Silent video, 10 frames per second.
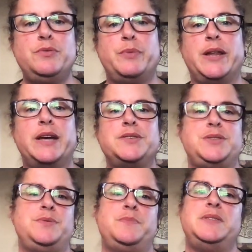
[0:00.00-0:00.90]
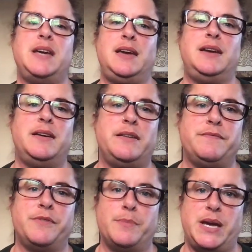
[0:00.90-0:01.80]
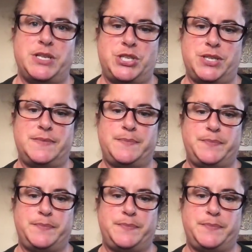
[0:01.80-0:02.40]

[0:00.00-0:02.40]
plan to obtain information.